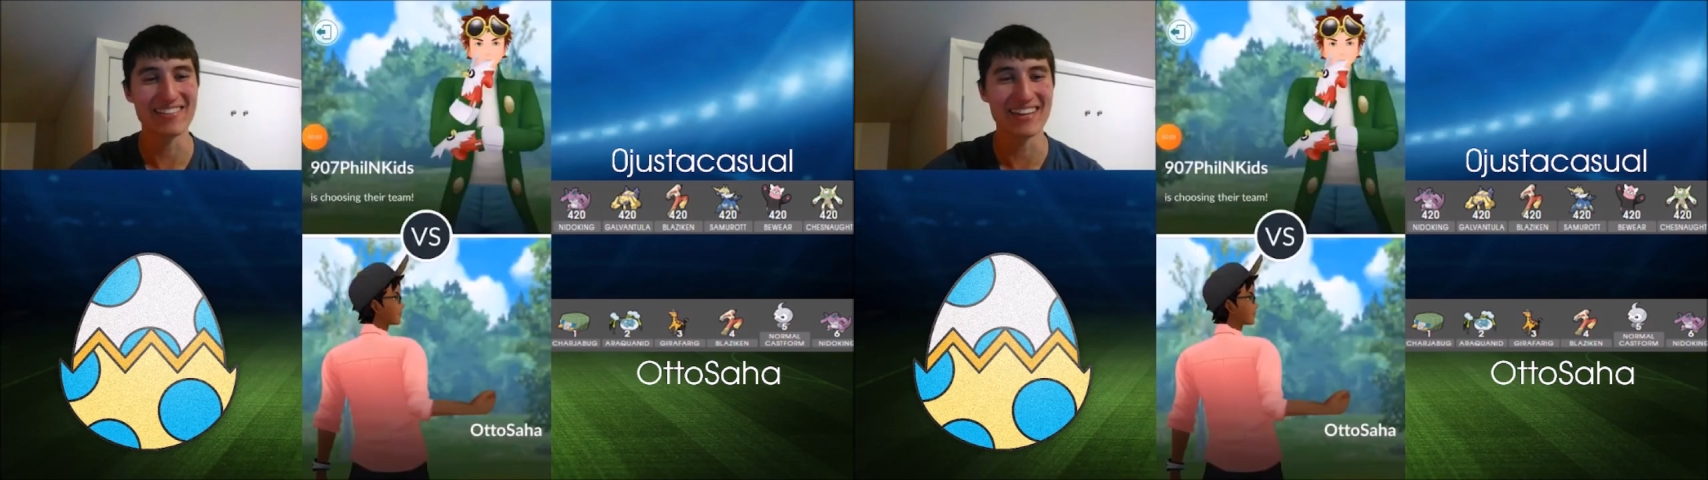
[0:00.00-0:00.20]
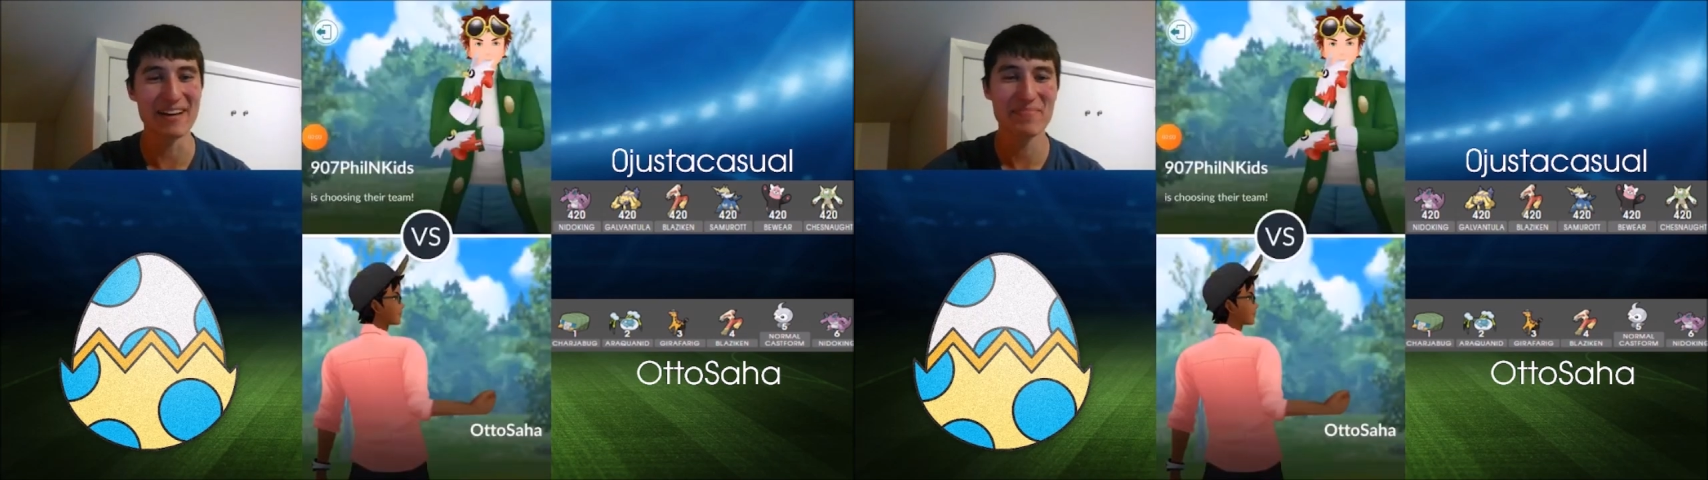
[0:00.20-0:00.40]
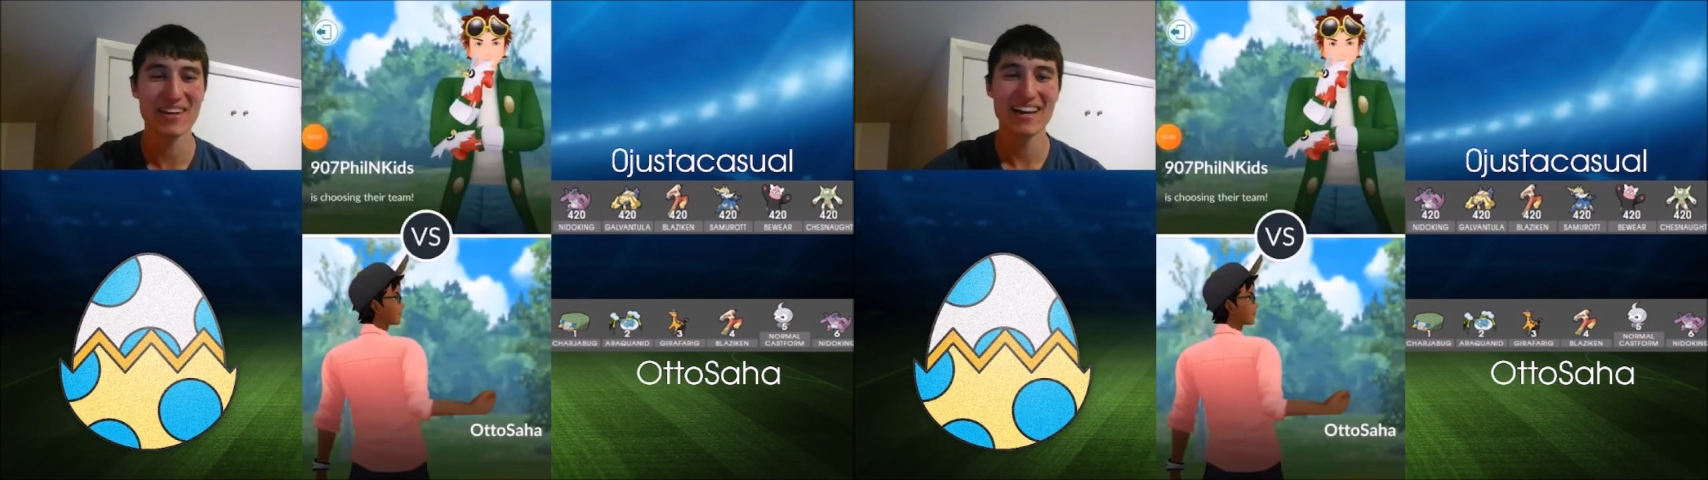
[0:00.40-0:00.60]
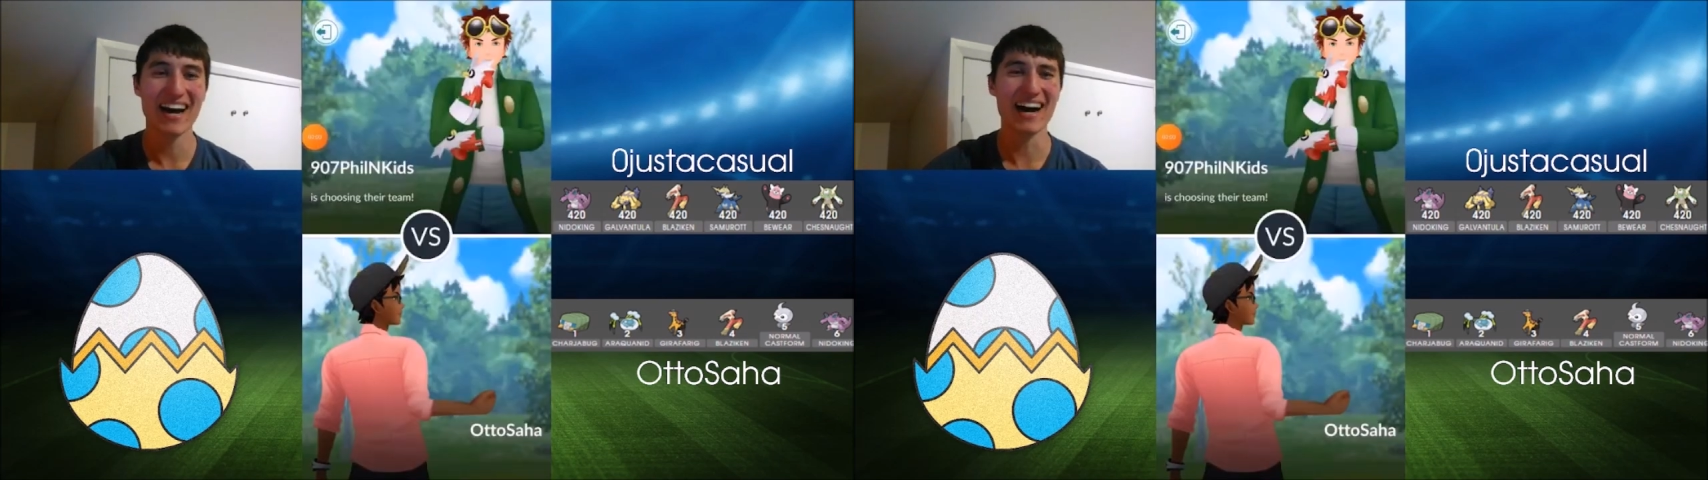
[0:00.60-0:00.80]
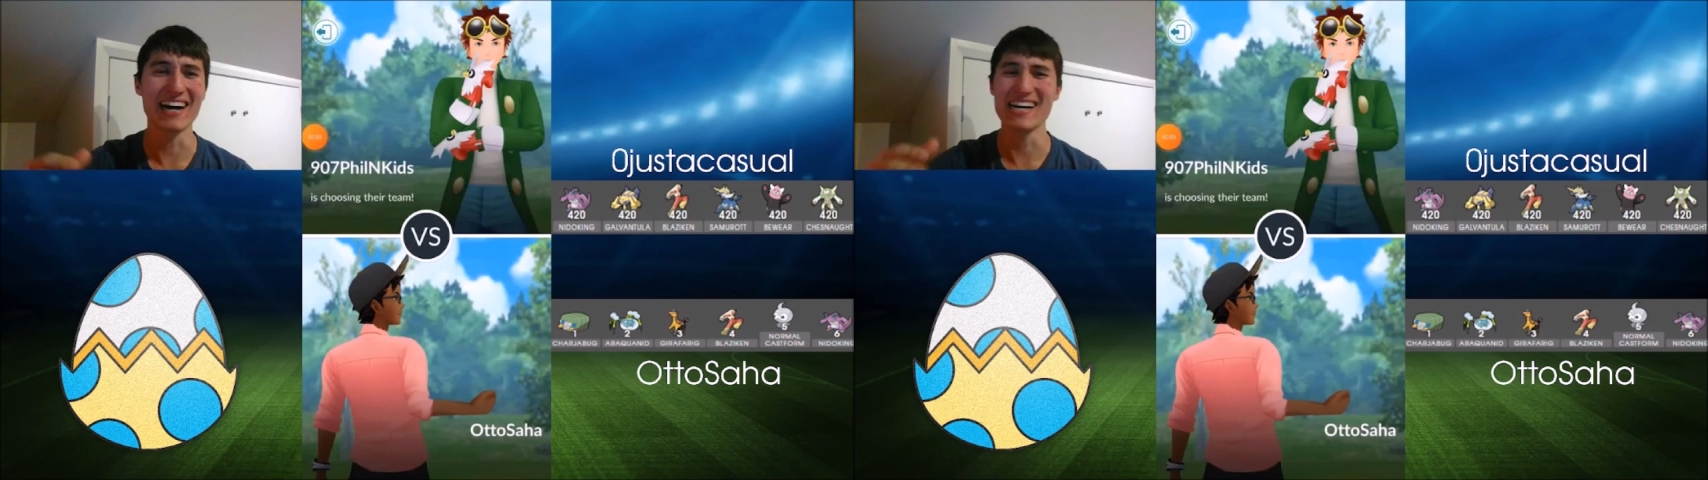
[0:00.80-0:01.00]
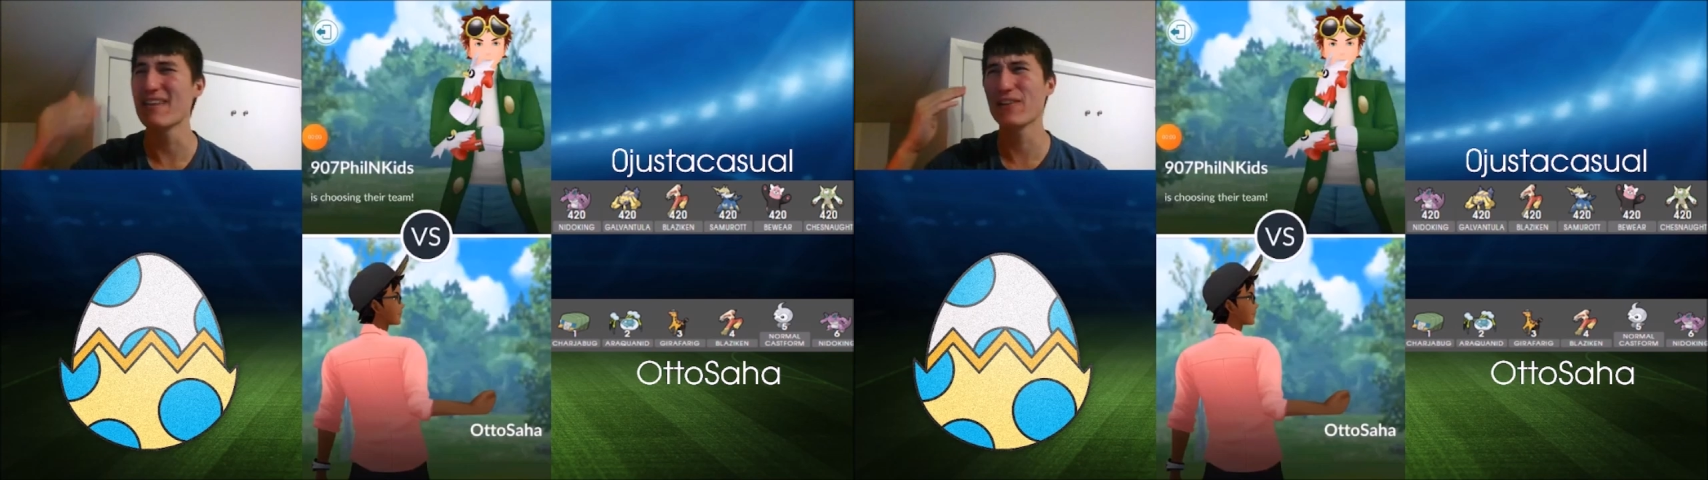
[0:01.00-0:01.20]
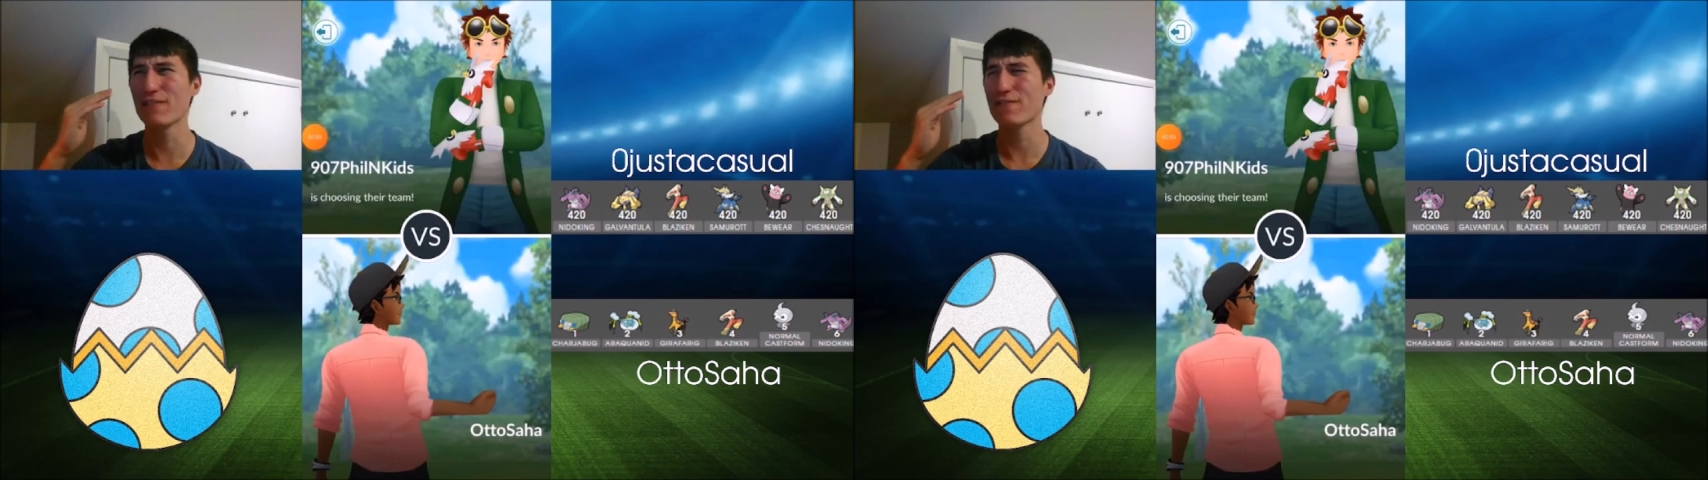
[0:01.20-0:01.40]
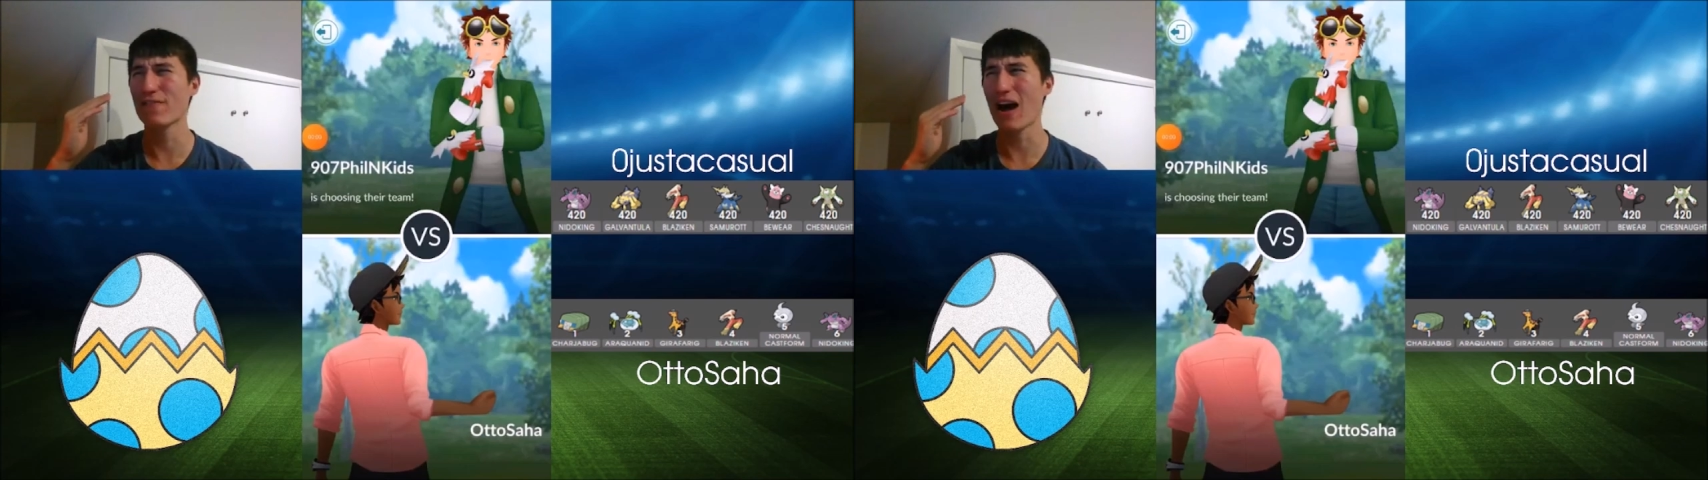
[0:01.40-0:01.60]
there. Even
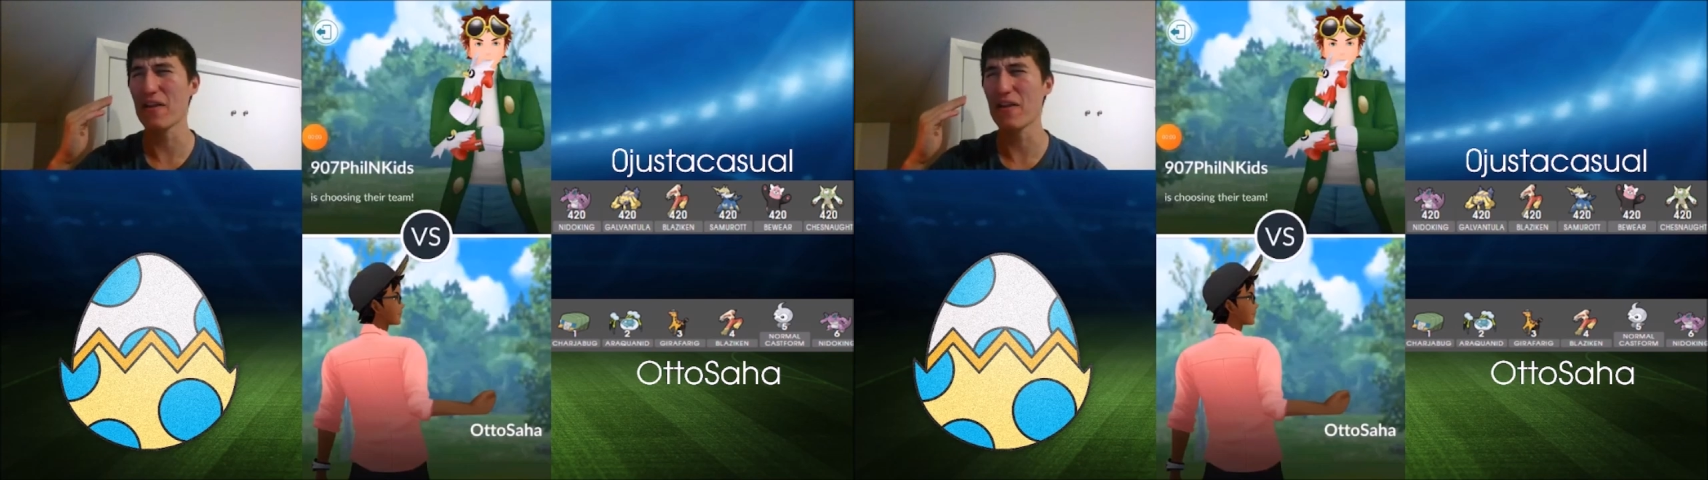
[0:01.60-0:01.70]
if,